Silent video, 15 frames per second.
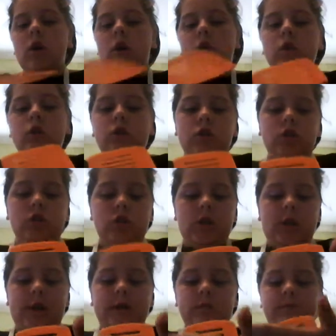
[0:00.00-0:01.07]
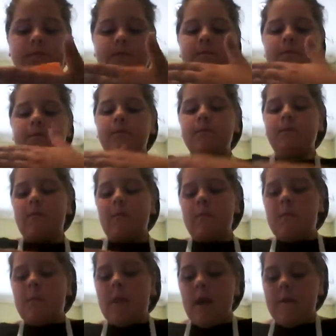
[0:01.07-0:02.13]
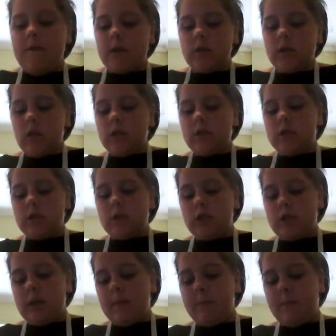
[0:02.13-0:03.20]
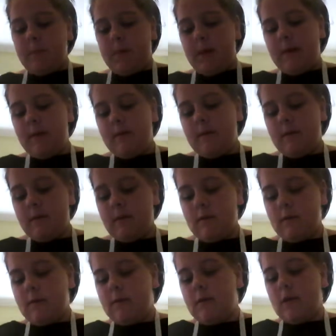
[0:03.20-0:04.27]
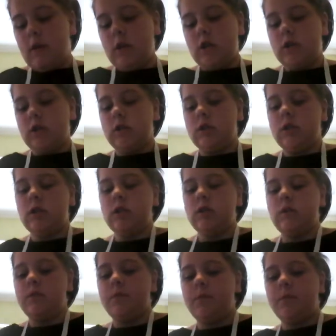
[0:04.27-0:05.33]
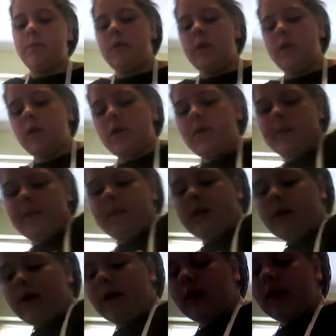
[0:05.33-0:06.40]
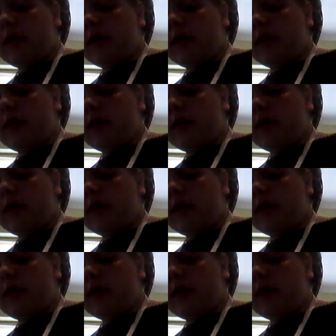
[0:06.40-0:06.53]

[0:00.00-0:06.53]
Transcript: sorted. If it's lost its shape a bit, you just put it on the plate